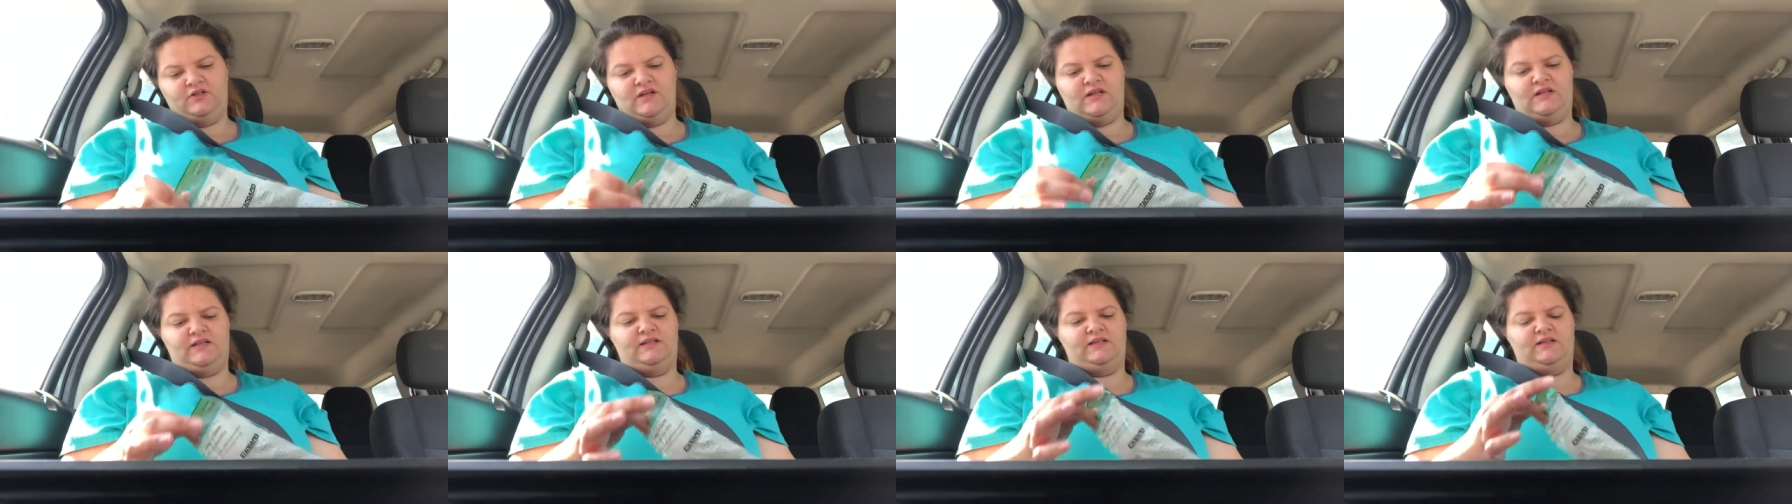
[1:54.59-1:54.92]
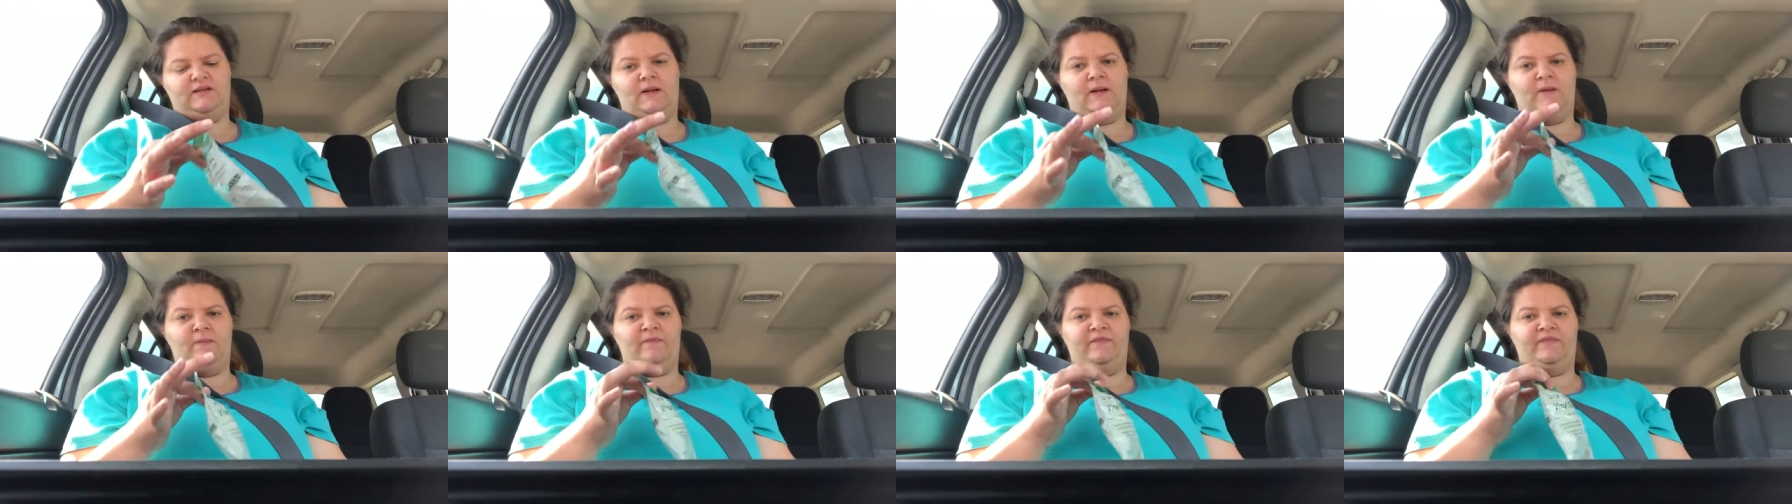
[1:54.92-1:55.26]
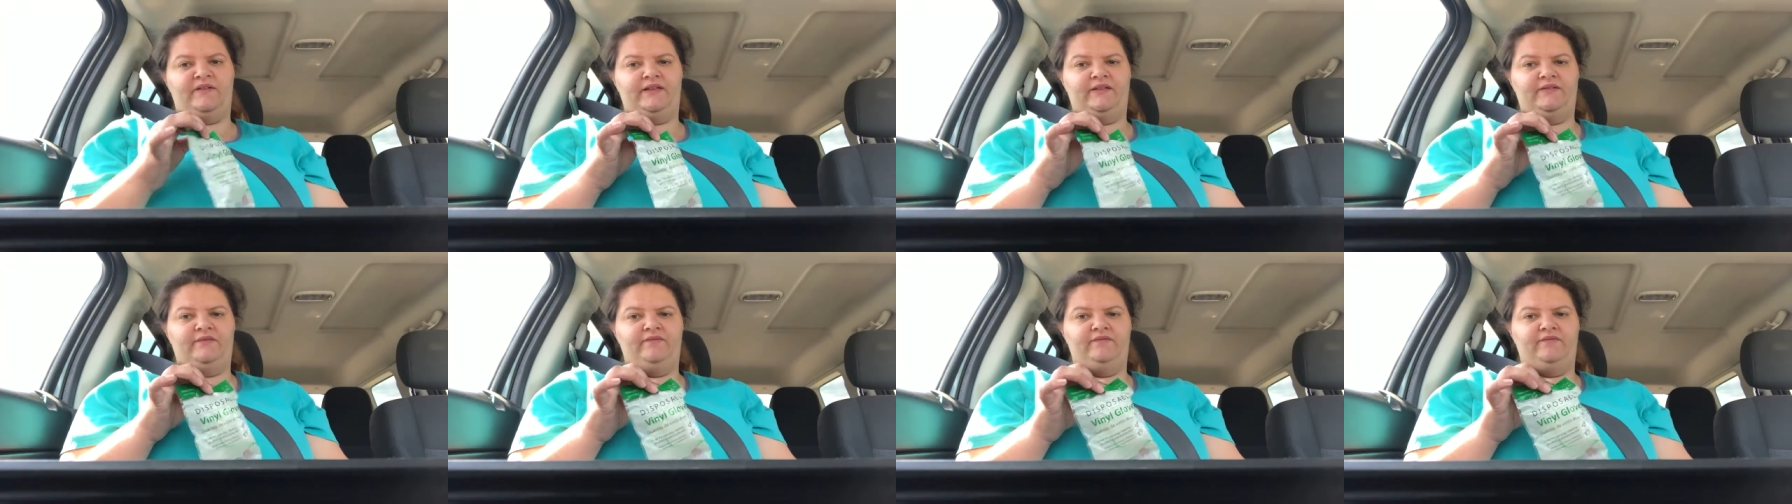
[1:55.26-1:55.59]
just
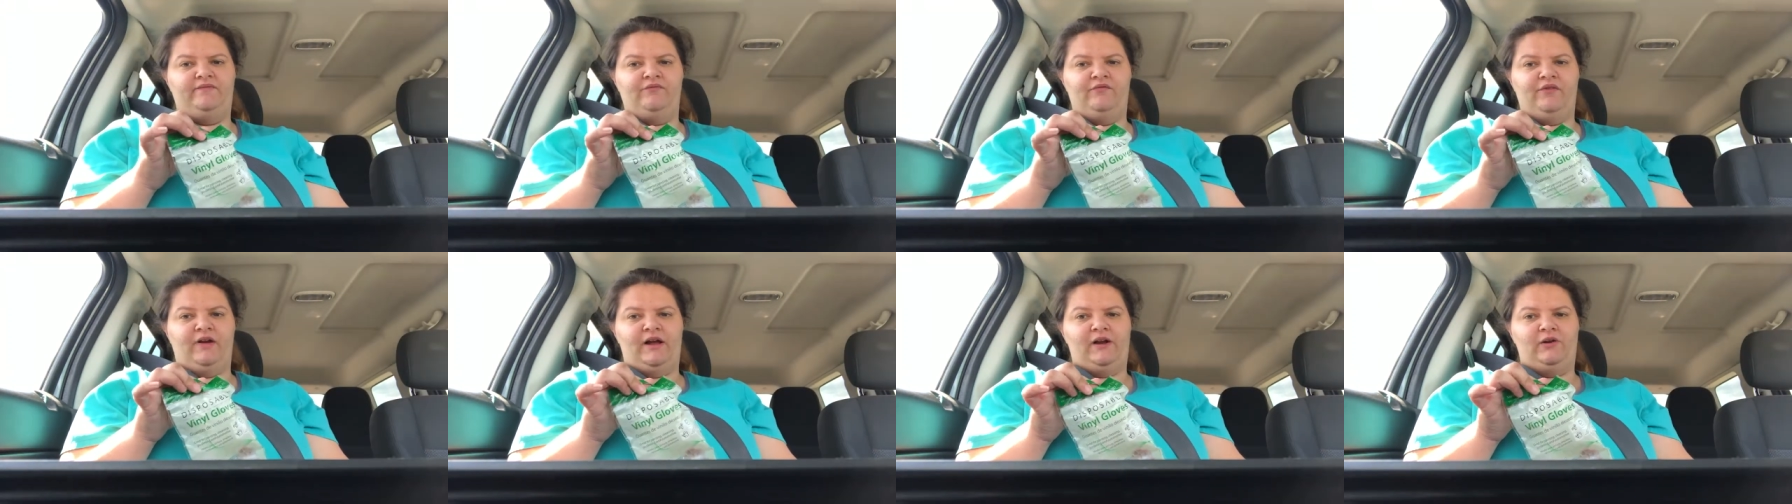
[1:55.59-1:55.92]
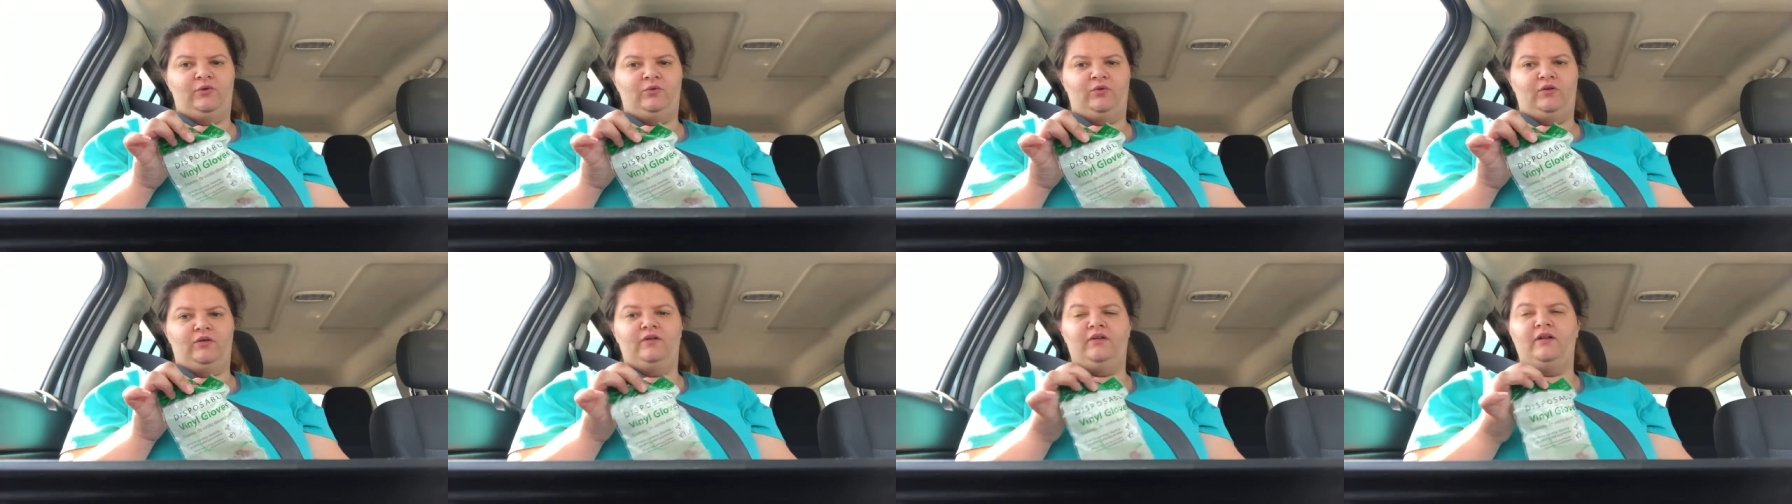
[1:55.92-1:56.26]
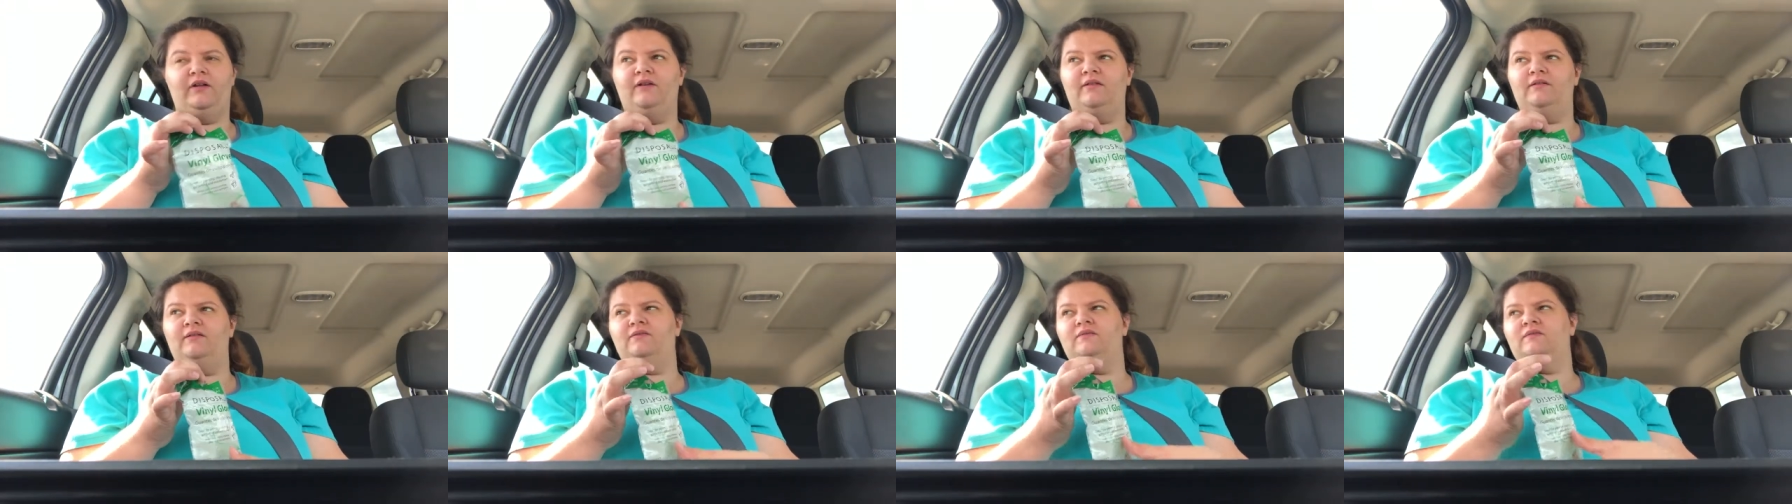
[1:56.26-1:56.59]
vinyl
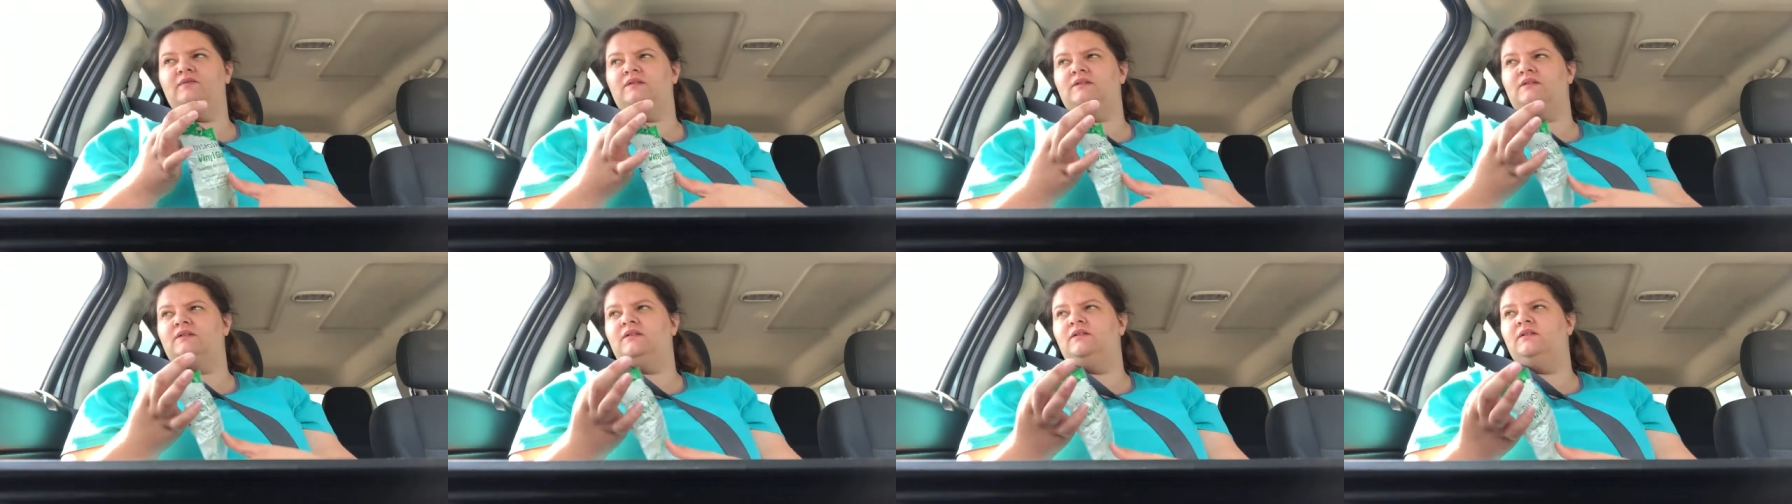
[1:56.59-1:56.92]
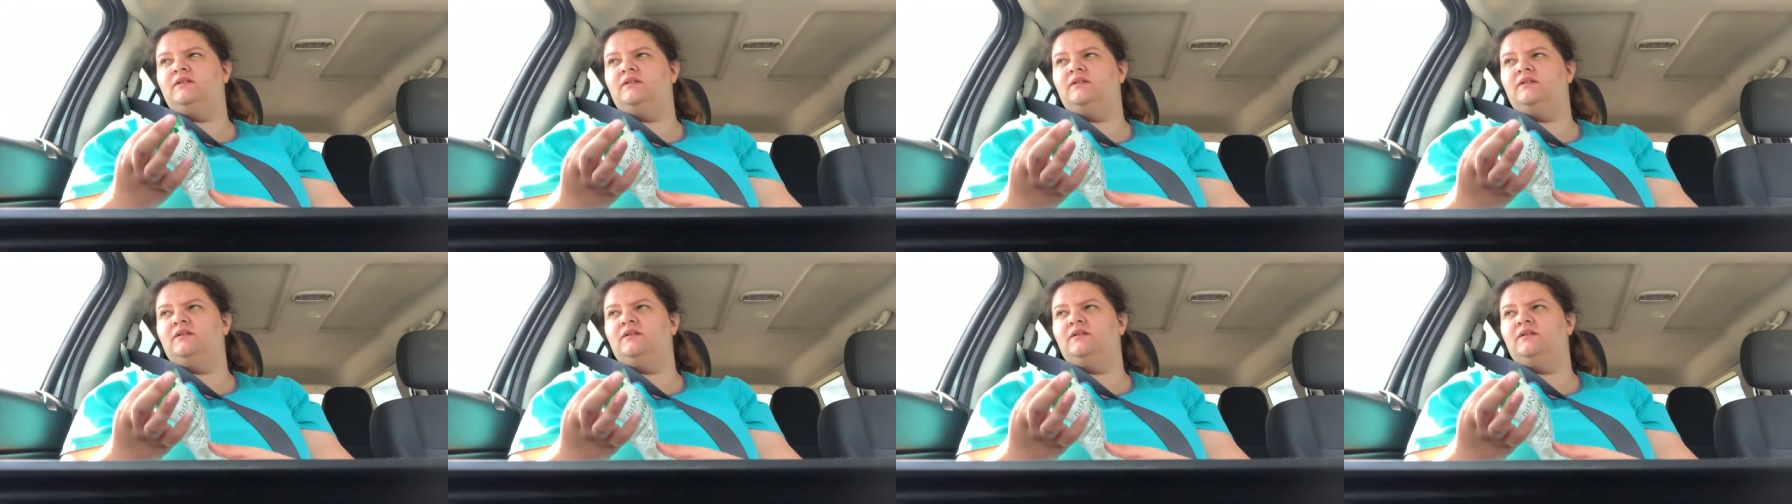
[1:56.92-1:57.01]
gloves.